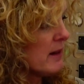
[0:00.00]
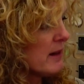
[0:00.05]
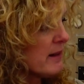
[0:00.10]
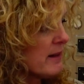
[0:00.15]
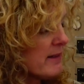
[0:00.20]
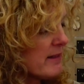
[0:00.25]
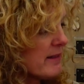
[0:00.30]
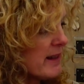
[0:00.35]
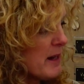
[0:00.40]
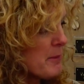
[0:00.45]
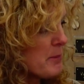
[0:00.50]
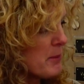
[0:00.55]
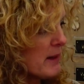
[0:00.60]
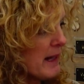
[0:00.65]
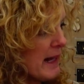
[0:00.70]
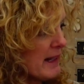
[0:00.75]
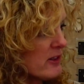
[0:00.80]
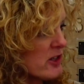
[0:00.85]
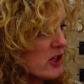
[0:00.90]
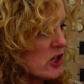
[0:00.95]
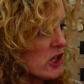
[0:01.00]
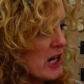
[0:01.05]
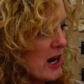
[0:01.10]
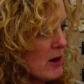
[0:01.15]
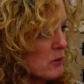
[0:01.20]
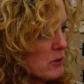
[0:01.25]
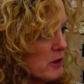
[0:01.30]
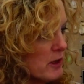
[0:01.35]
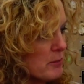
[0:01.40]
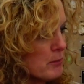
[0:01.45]
The stable lads
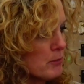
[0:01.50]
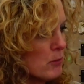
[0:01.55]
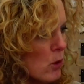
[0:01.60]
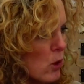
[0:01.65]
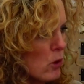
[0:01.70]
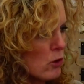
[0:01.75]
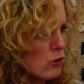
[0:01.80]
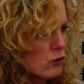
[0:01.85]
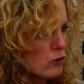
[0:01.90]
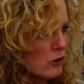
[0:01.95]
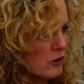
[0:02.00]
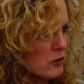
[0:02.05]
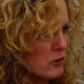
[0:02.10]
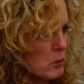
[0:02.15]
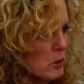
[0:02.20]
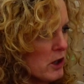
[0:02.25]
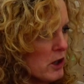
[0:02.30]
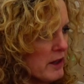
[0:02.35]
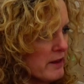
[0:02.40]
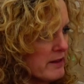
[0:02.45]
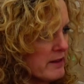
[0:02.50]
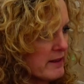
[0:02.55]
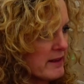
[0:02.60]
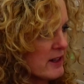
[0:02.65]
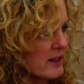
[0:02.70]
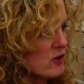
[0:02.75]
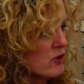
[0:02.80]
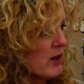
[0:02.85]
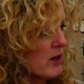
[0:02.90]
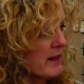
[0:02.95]
shouted more cross words as they
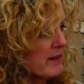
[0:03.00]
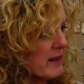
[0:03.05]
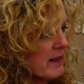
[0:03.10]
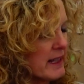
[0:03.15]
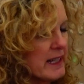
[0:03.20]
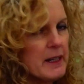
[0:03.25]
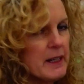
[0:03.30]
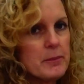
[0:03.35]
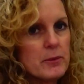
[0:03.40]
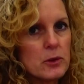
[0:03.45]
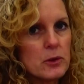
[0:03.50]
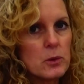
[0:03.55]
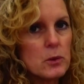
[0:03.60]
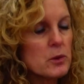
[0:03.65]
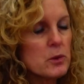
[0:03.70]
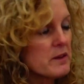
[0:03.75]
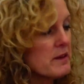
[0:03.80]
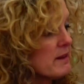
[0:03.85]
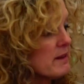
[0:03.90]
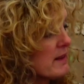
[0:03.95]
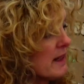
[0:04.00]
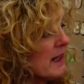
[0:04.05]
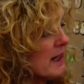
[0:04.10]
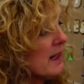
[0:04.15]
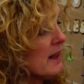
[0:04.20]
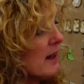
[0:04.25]
tried to keep the horses in